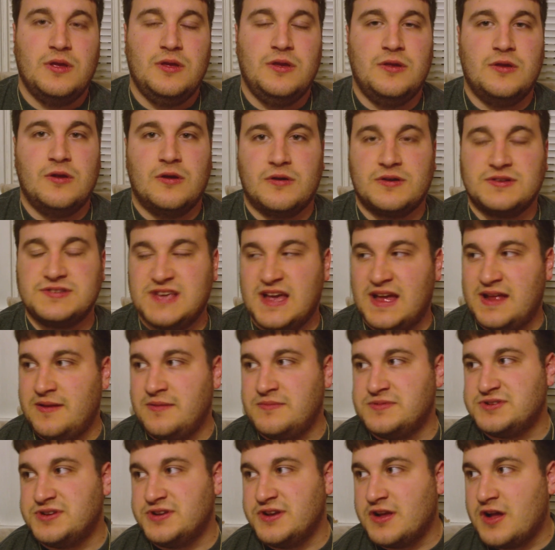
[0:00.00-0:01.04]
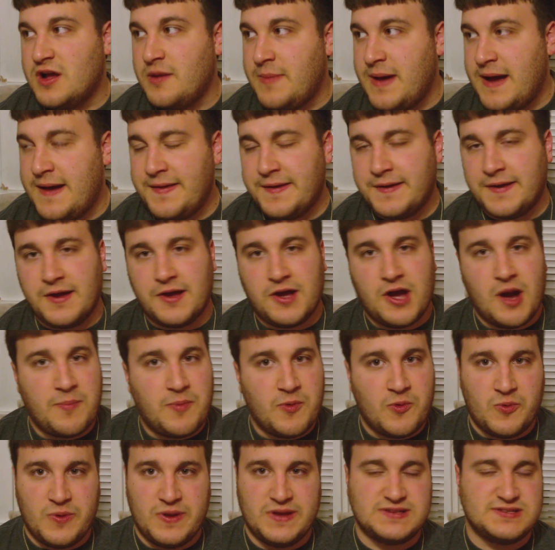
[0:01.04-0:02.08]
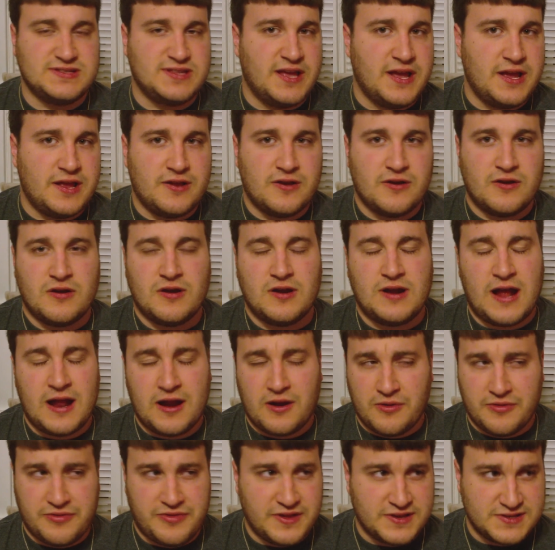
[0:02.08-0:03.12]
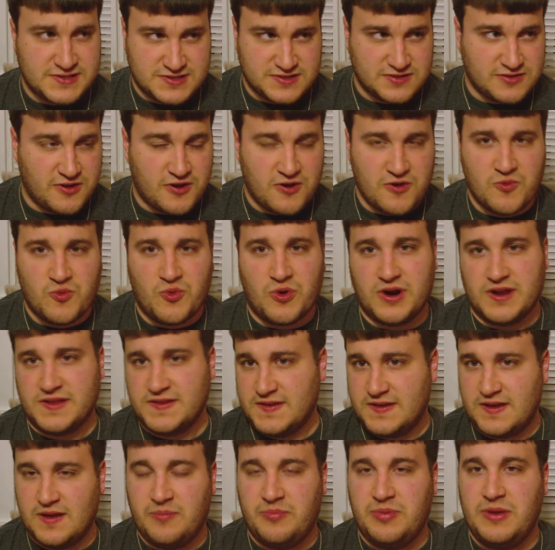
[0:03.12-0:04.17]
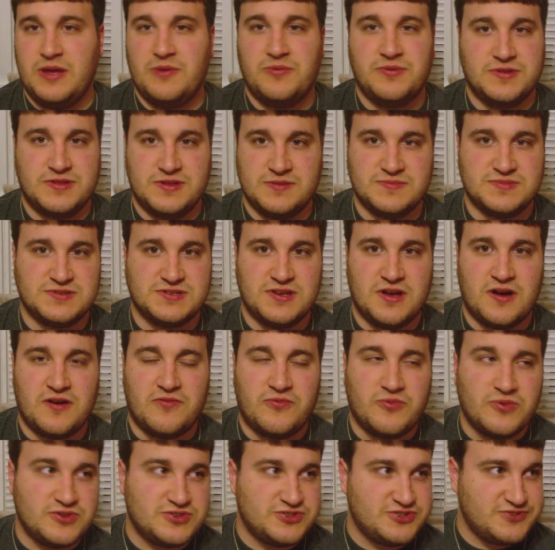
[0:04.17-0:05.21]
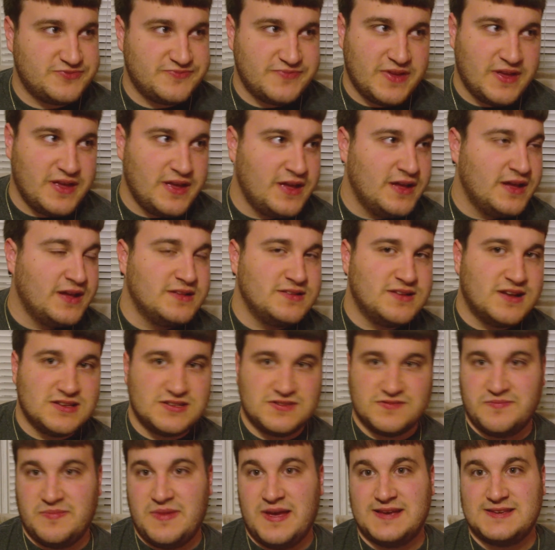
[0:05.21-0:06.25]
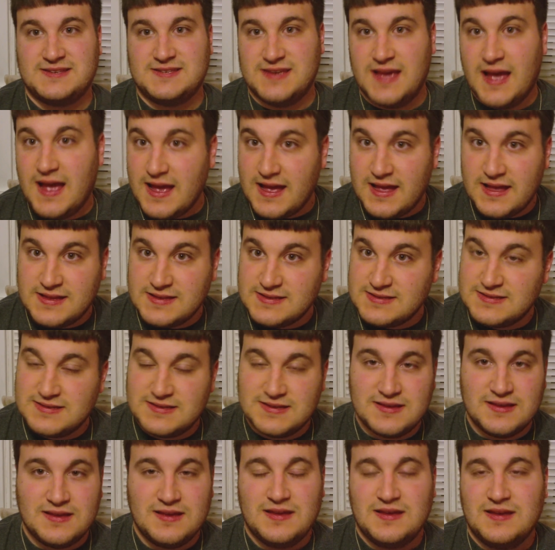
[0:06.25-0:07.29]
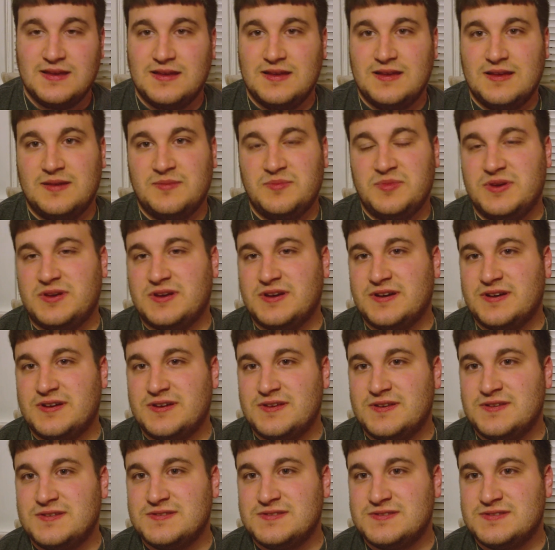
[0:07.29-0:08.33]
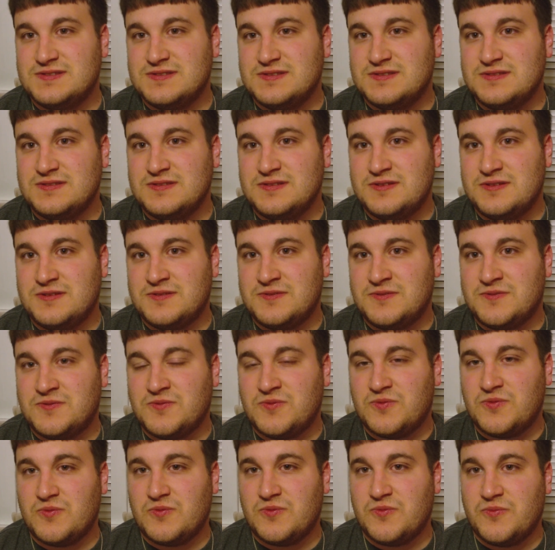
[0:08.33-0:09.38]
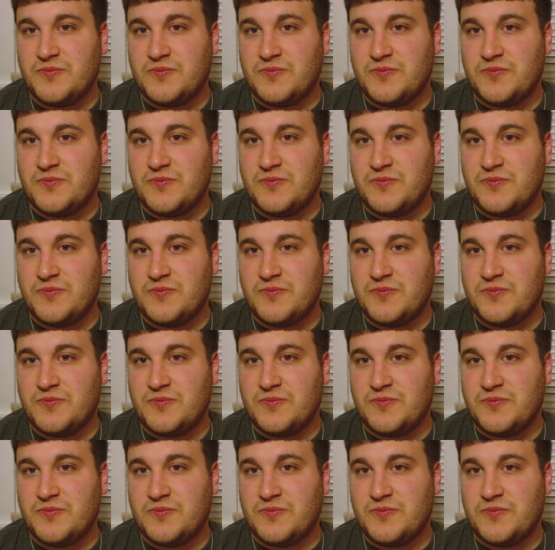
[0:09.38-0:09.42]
You know, because it was going to come out like a couple weeks later, and I don't think Stallone wanted to compete with himself, which doesn't make sense because, you know,